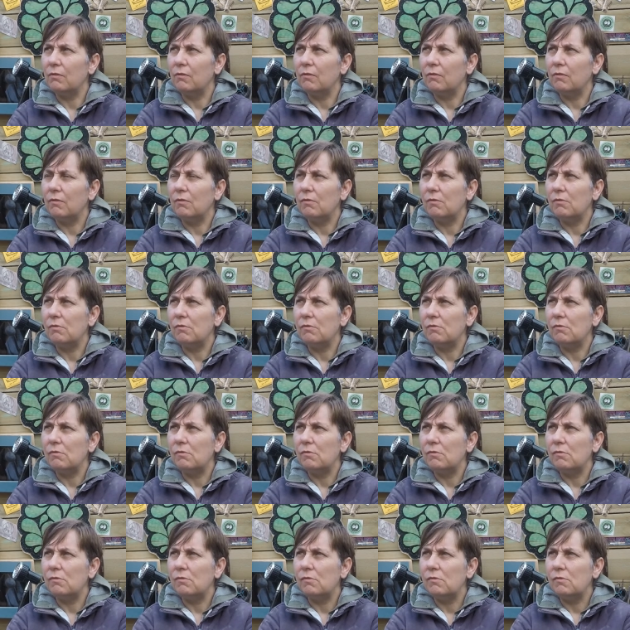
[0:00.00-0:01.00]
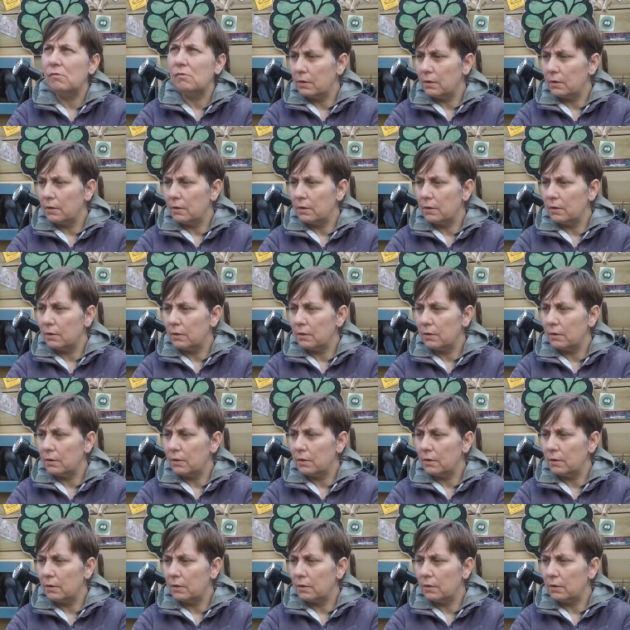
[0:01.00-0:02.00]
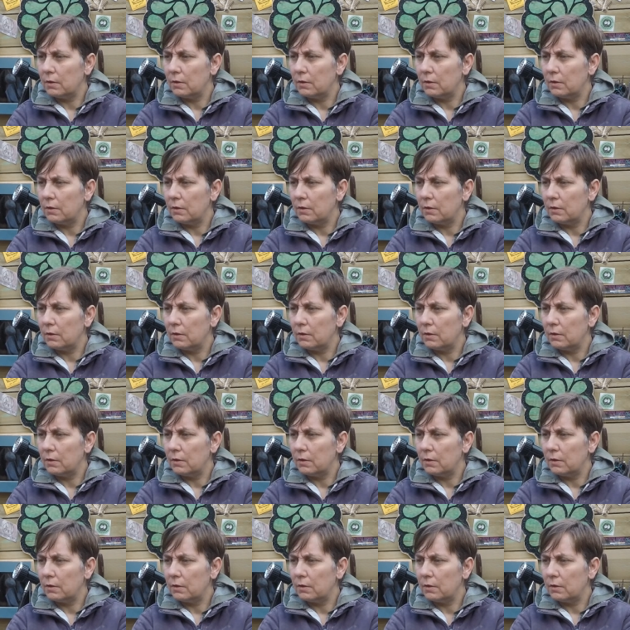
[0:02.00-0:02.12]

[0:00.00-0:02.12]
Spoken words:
Nothing is said.